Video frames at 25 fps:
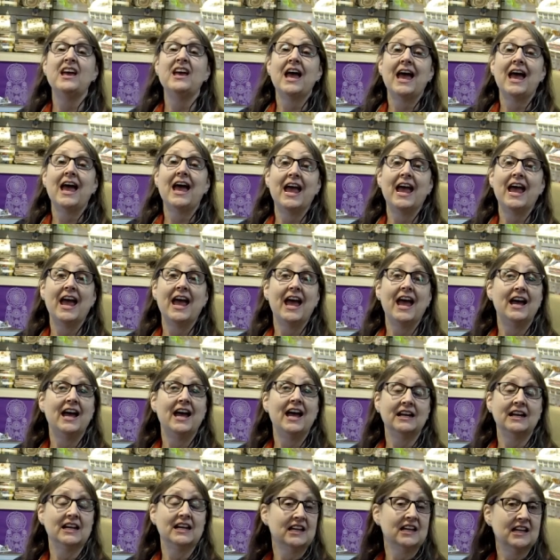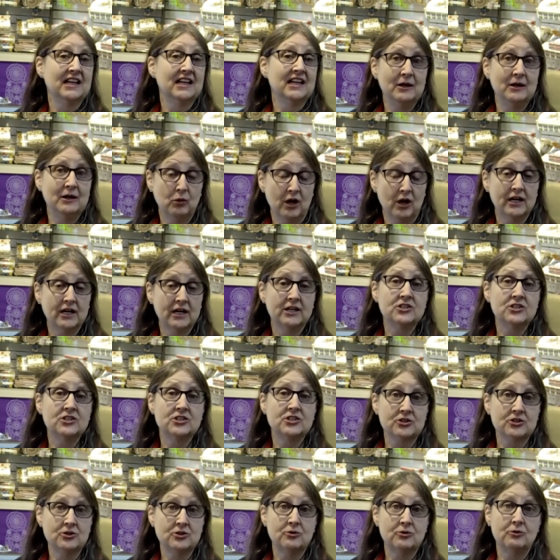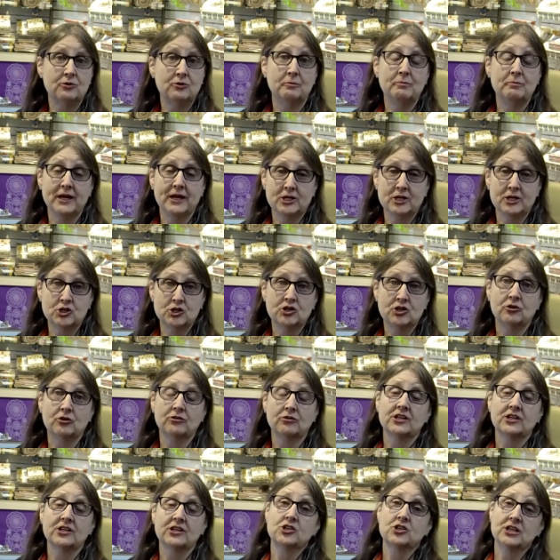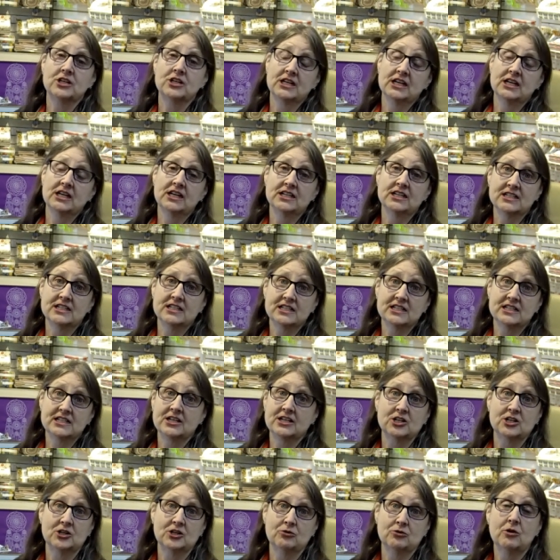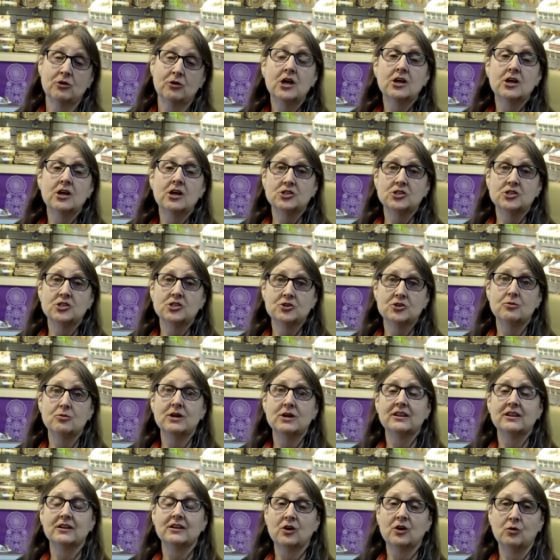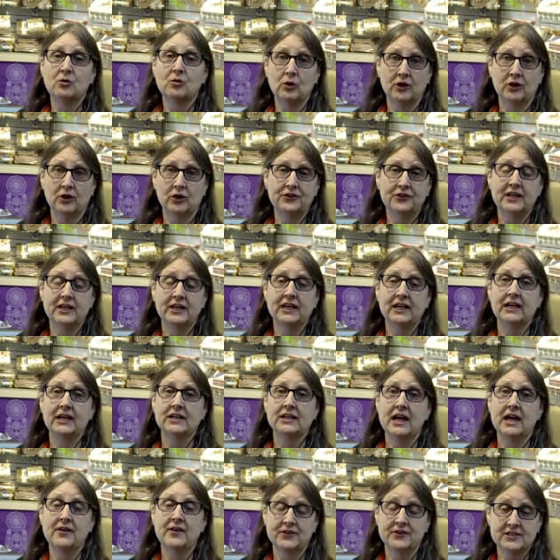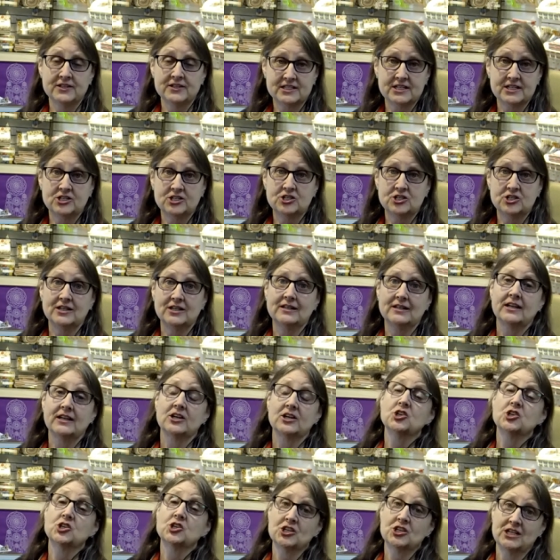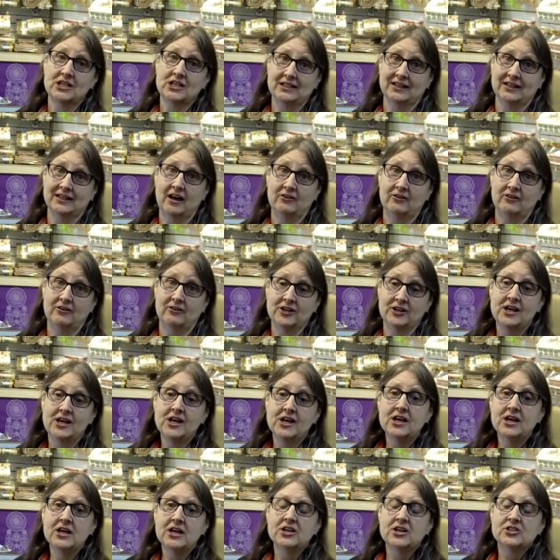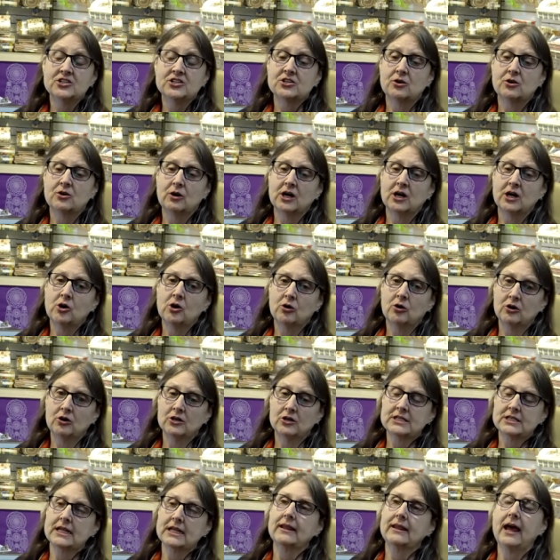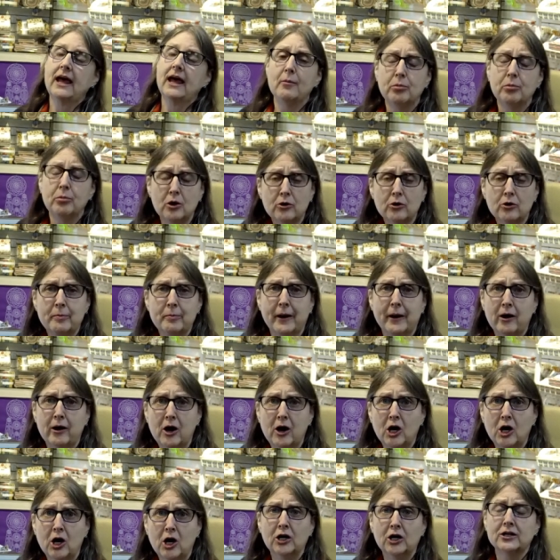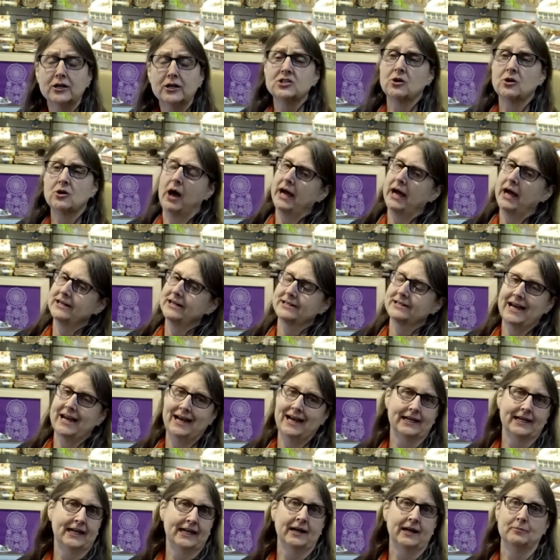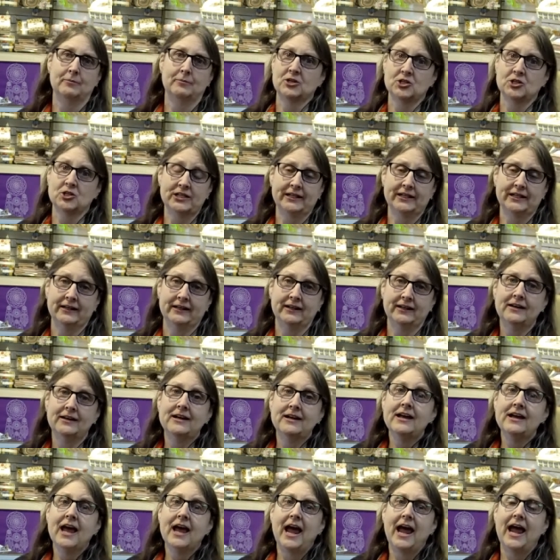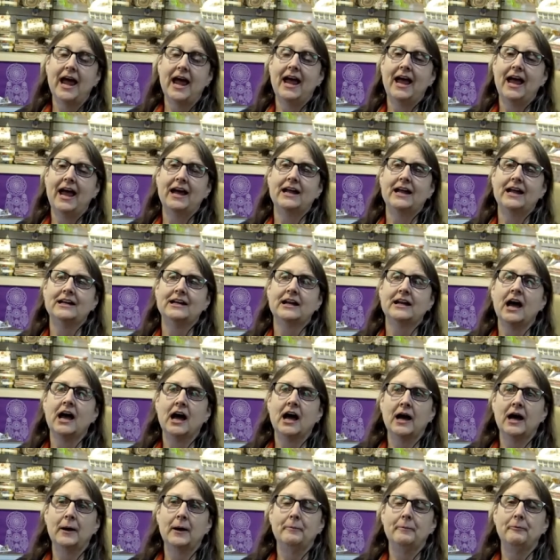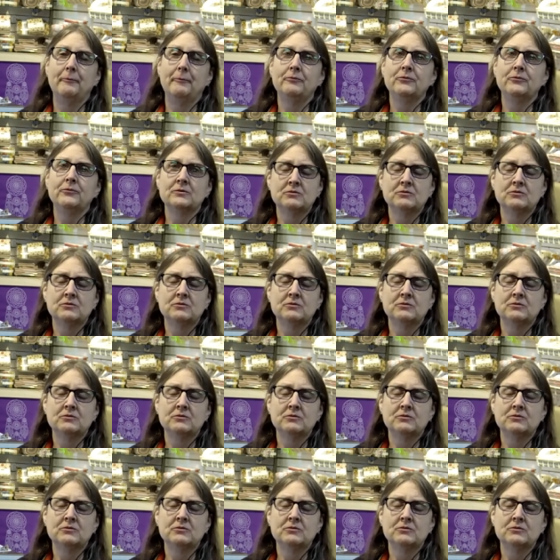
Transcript: and he wanted to make sure that she could continue doing the quilting and the stitching that she loved. So, of course, that broke my heart. So I just had to get a machine. And, um,